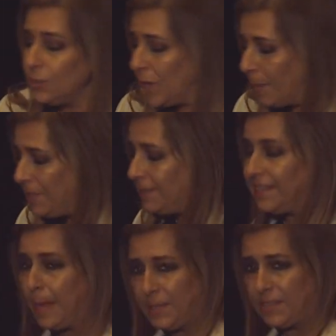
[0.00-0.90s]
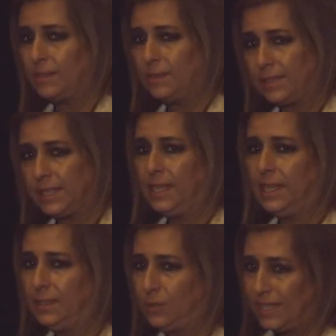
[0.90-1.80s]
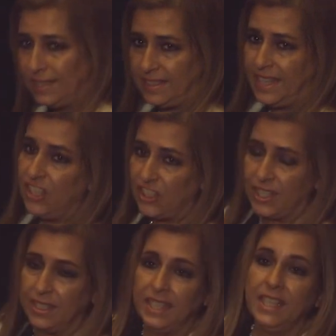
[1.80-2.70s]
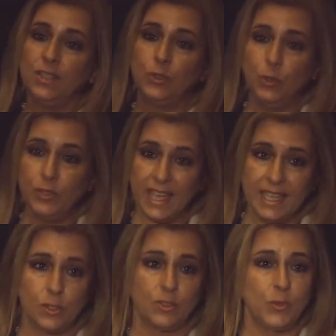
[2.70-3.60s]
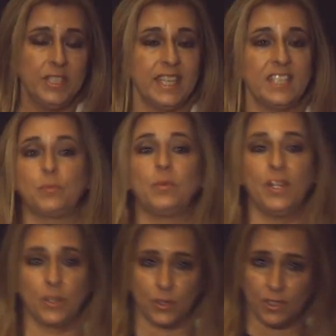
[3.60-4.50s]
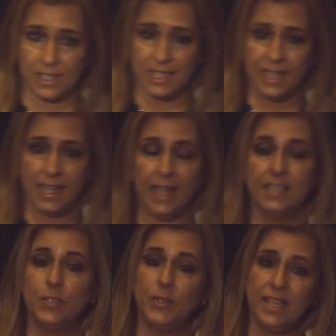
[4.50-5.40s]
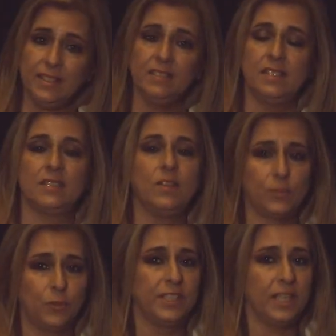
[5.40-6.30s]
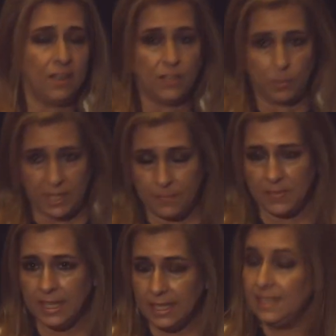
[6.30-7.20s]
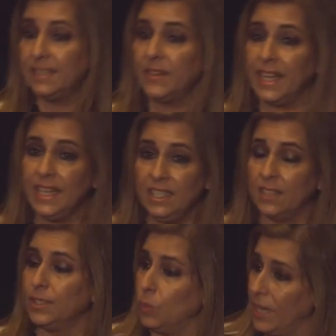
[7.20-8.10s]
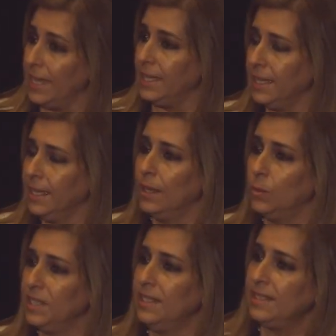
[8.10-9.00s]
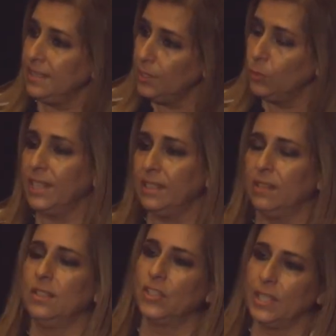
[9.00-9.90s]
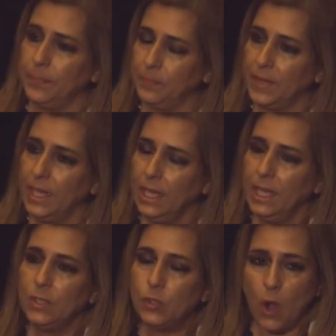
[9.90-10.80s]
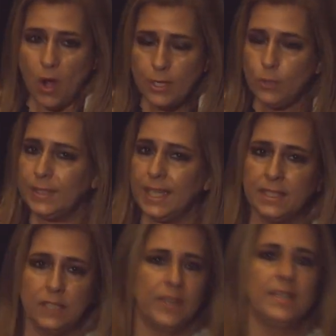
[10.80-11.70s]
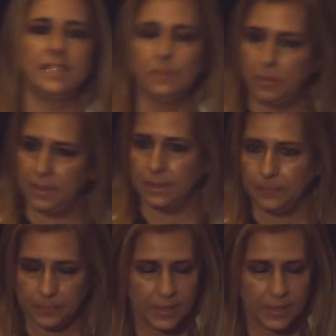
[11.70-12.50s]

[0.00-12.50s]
trapping the capitals into destination two days or three days prior and creating this cost for the economy, is there any other way with this new technology? So our use case is very simple.